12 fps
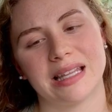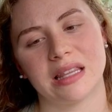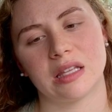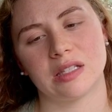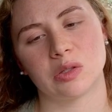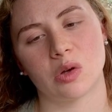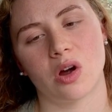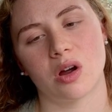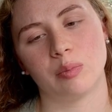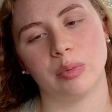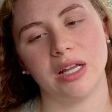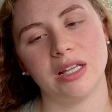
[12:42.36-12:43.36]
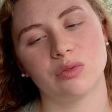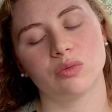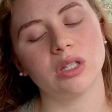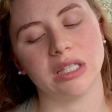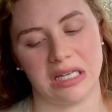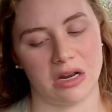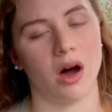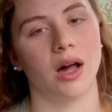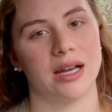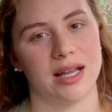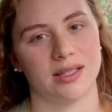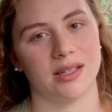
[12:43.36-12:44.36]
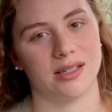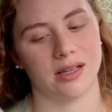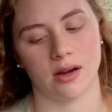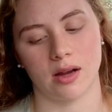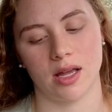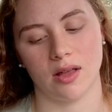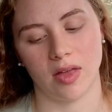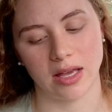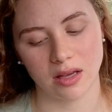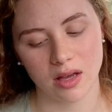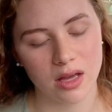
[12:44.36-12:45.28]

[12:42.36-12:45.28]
at the start, but it's really not necessary. Like,